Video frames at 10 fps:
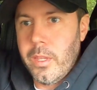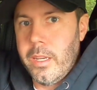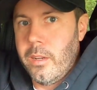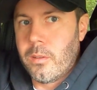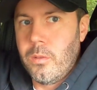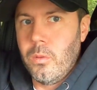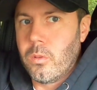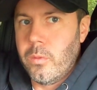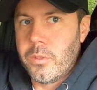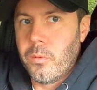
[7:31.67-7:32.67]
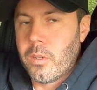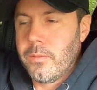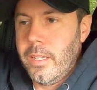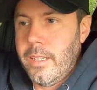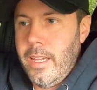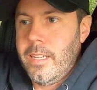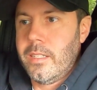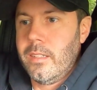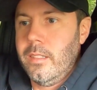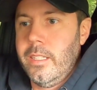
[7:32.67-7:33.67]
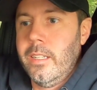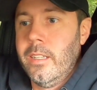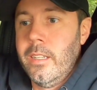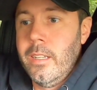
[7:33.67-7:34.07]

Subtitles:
that intercooler, which works fantastically,